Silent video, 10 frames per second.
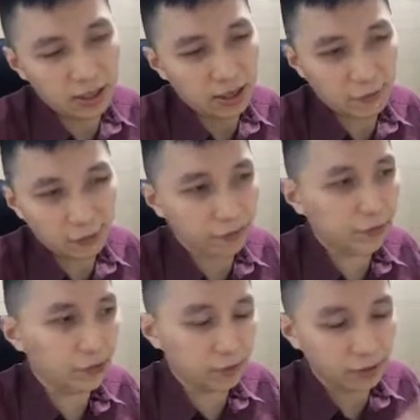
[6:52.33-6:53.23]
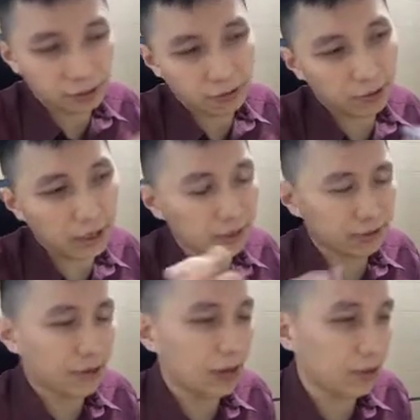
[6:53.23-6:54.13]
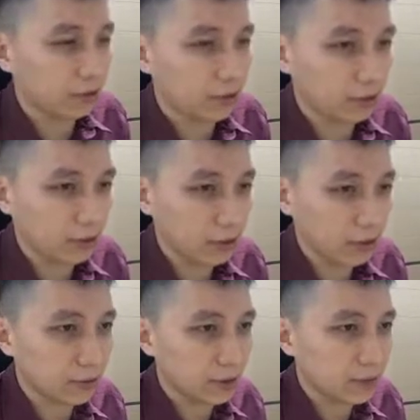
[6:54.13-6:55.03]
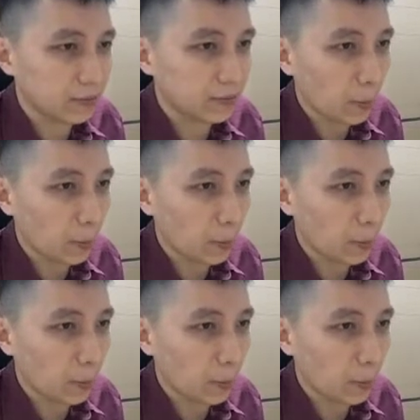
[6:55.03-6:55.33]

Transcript: are referring to 0 and 100 degrees Celsius.